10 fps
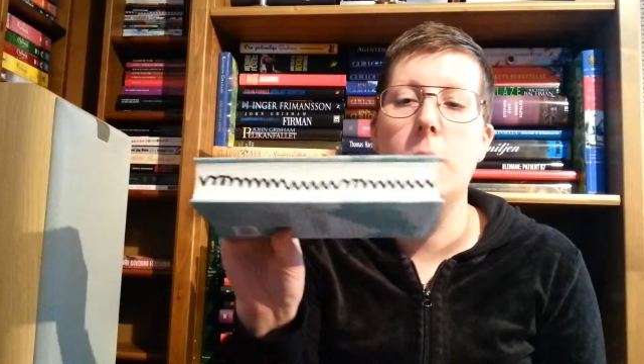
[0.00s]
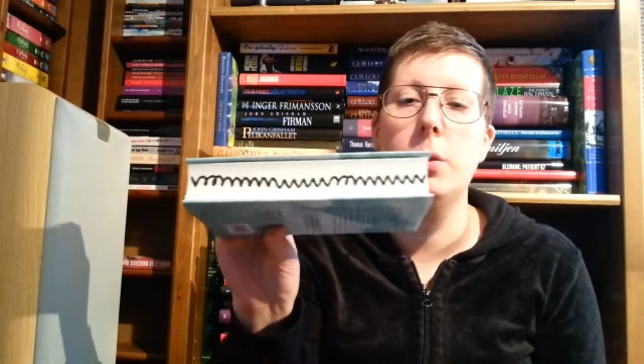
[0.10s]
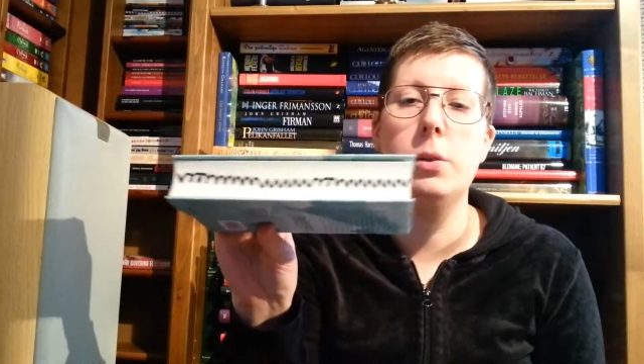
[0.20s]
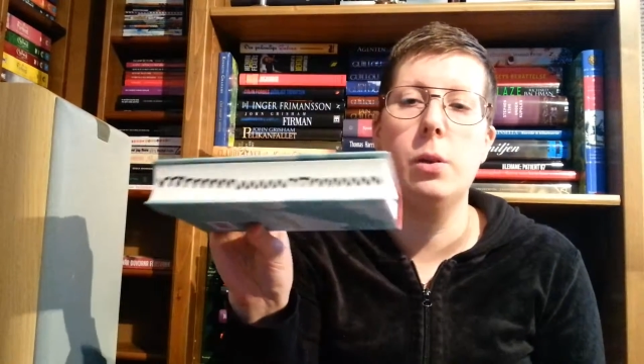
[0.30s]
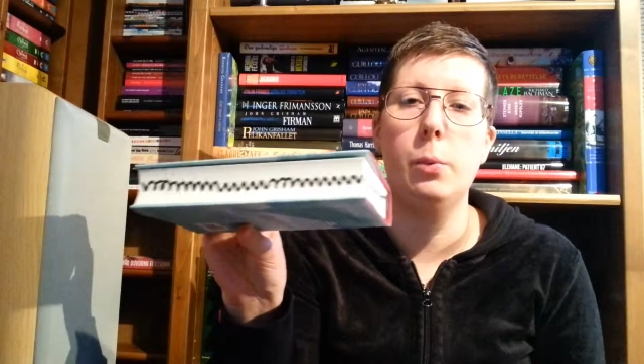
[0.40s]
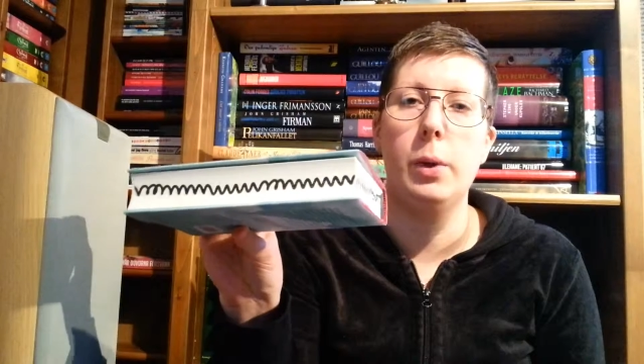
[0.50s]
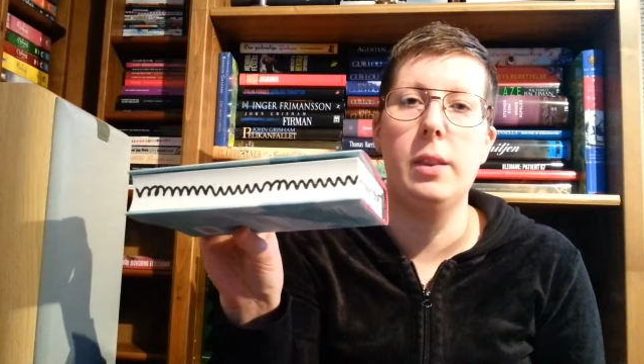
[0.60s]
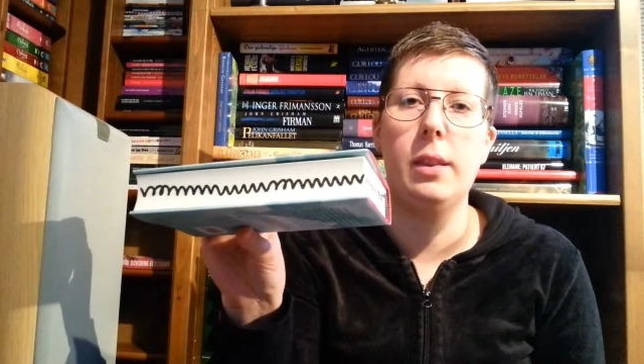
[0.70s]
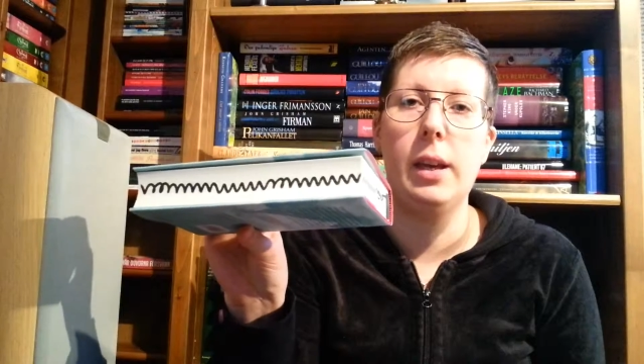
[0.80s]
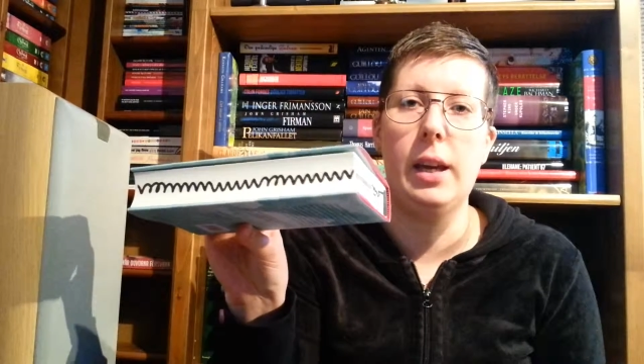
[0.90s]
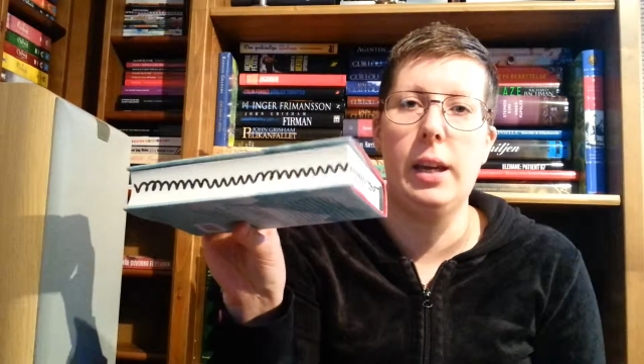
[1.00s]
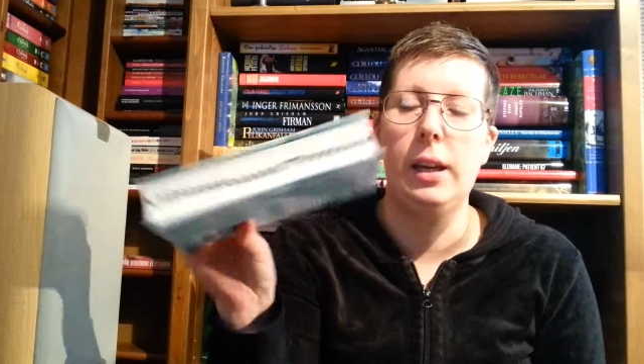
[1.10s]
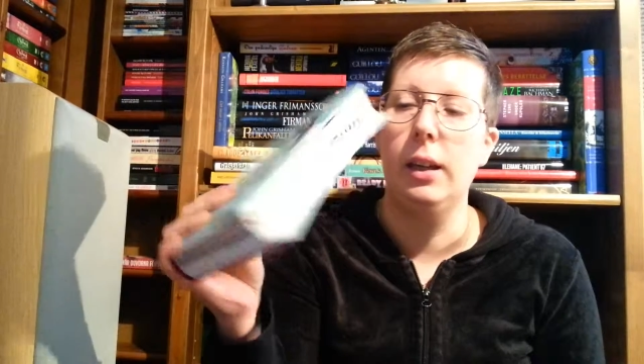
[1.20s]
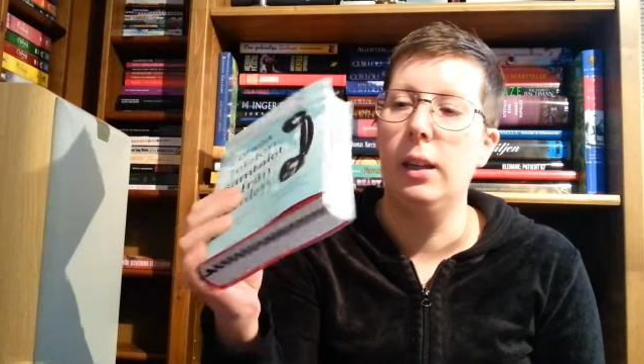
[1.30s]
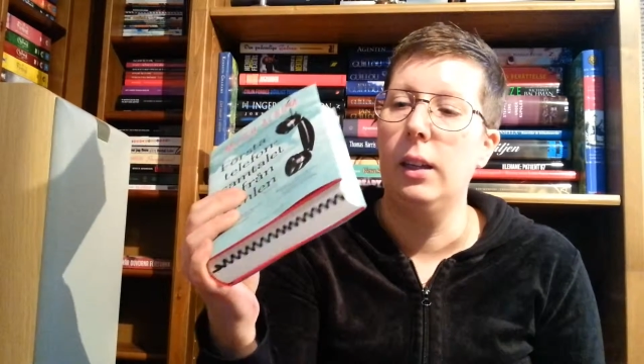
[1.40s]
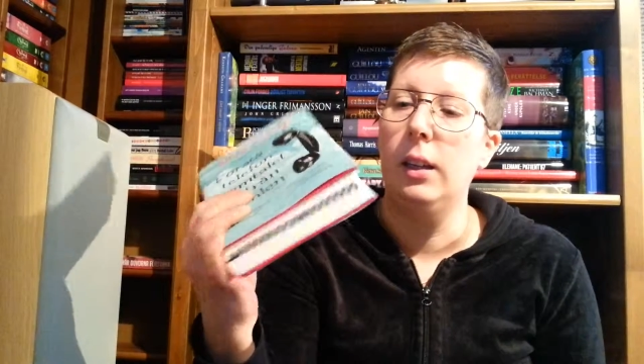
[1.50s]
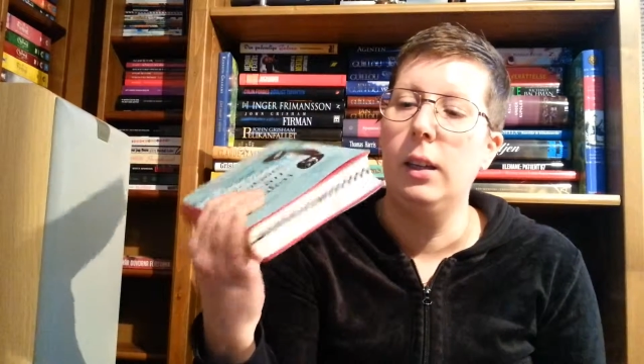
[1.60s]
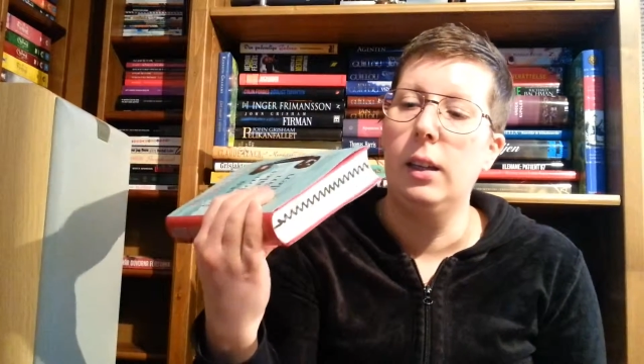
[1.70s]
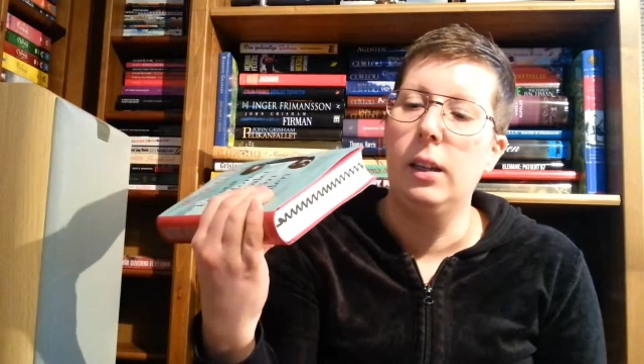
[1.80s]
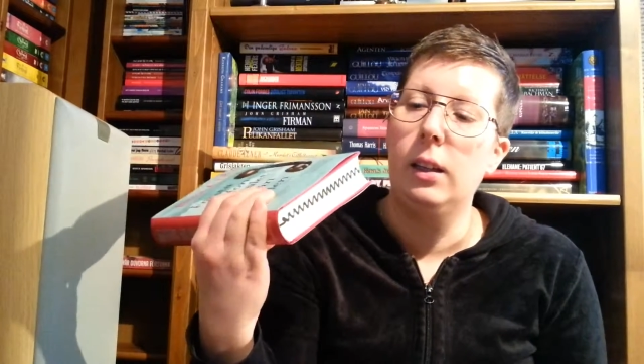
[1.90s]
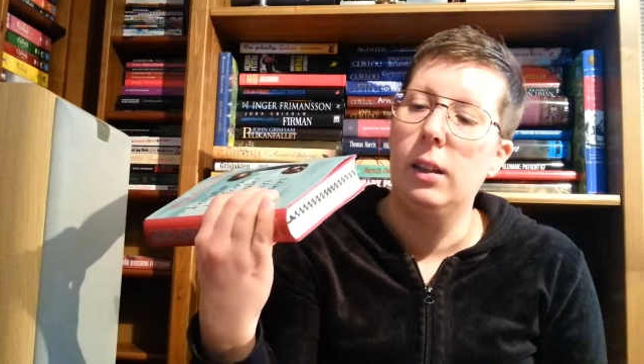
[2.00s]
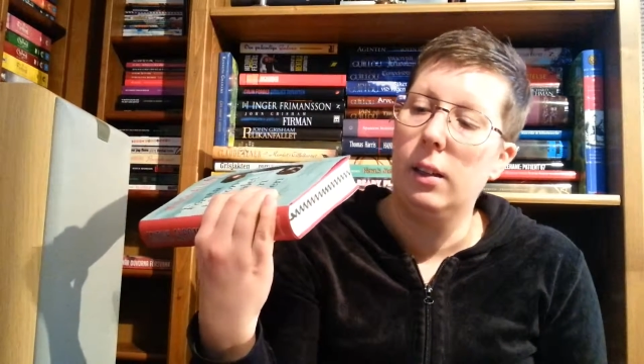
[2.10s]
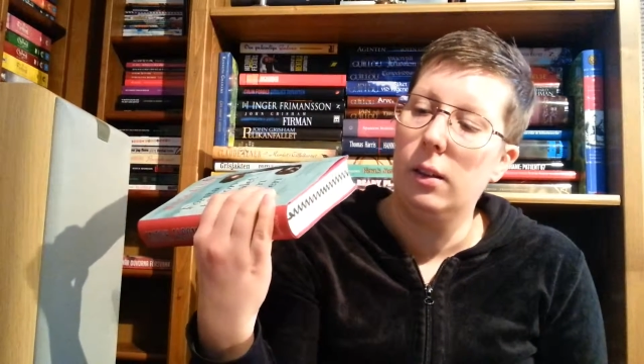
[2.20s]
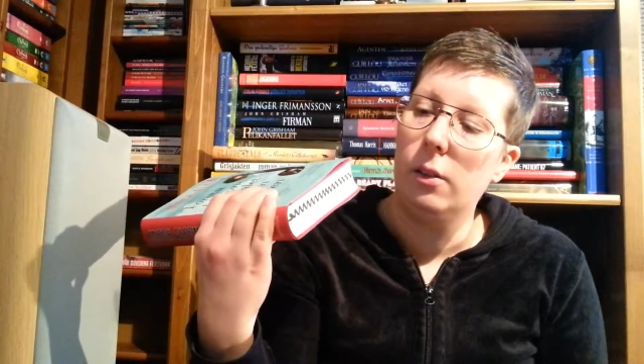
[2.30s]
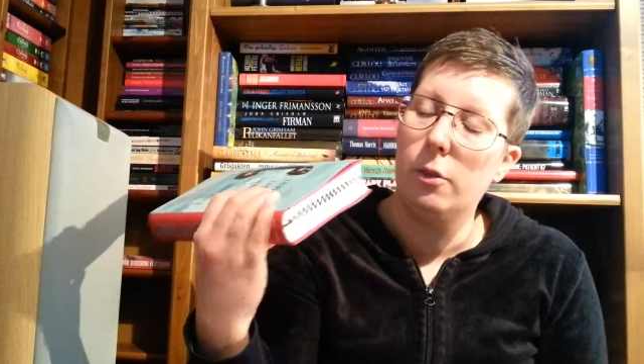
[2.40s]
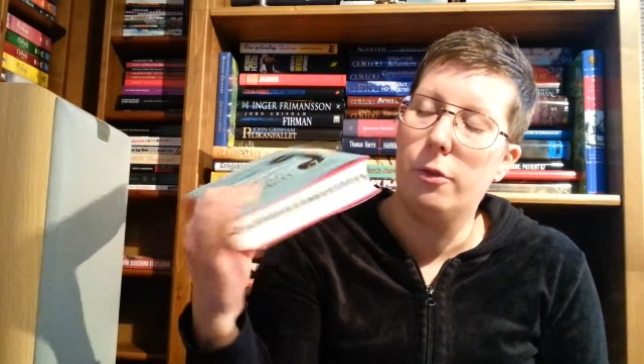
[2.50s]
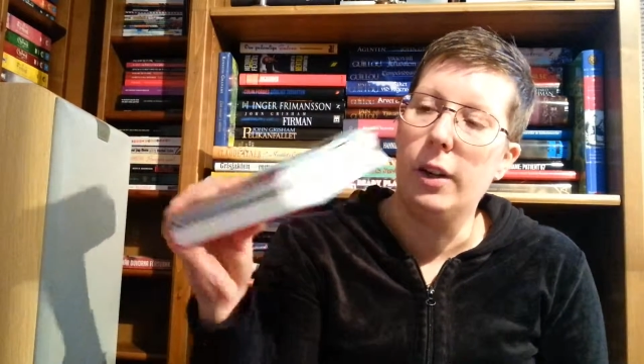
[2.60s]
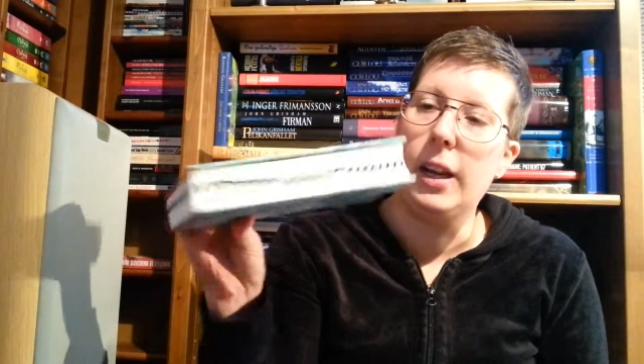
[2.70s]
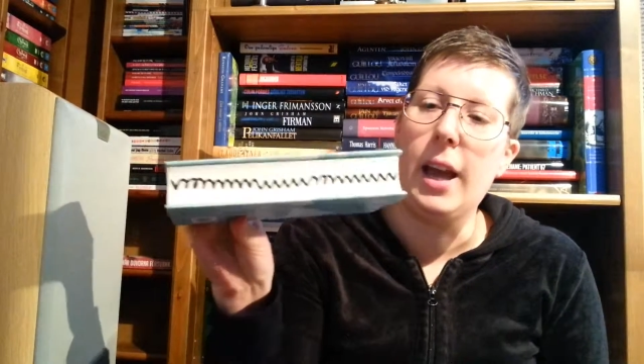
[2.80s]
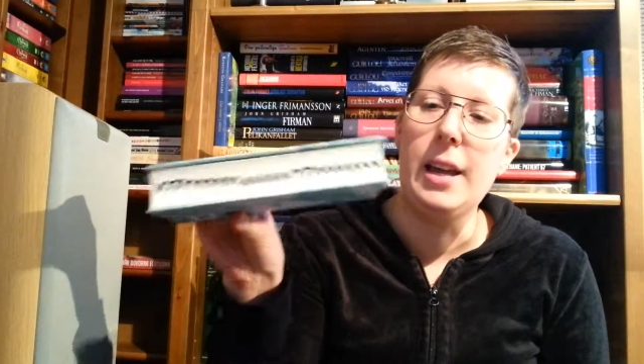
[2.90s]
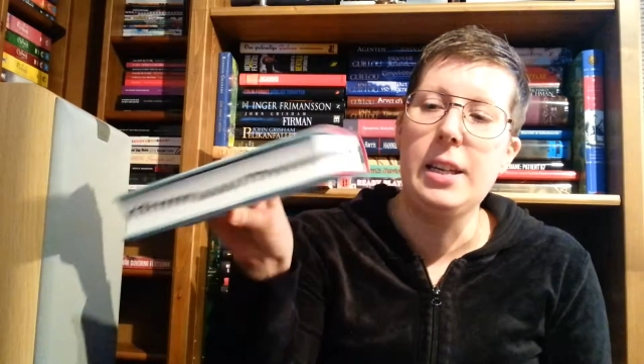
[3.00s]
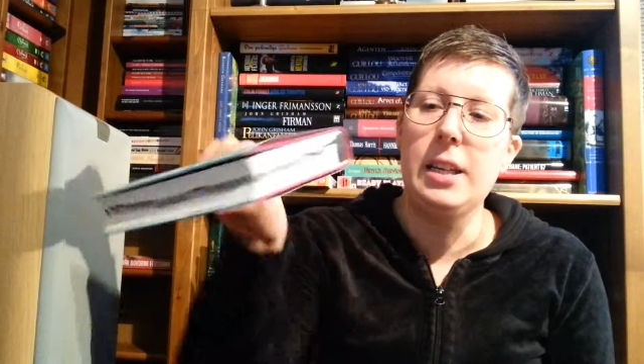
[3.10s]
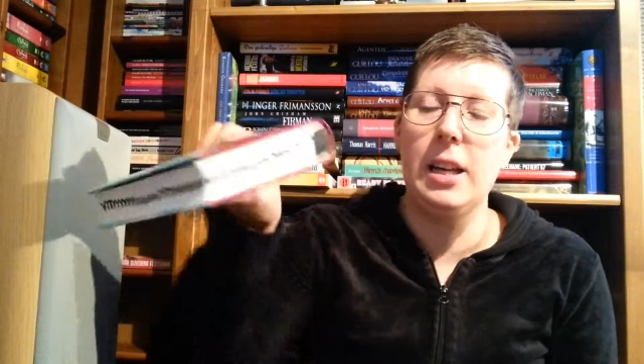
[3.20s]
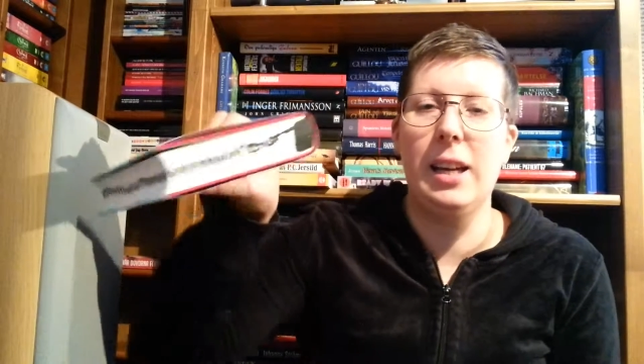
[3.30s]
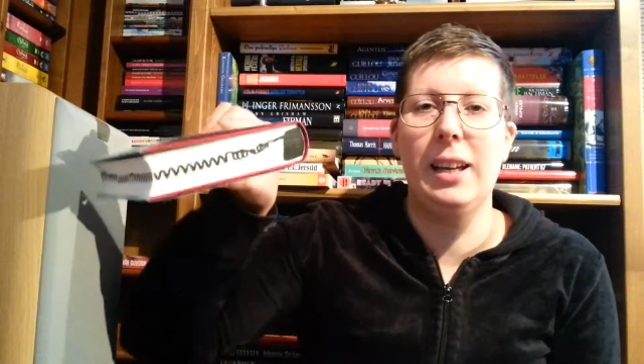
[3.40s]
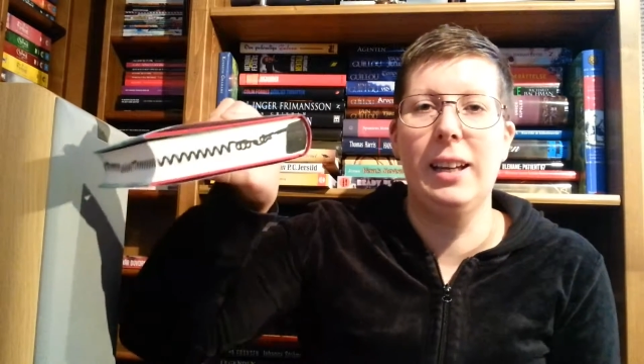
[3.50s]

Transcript: also with a funny edge.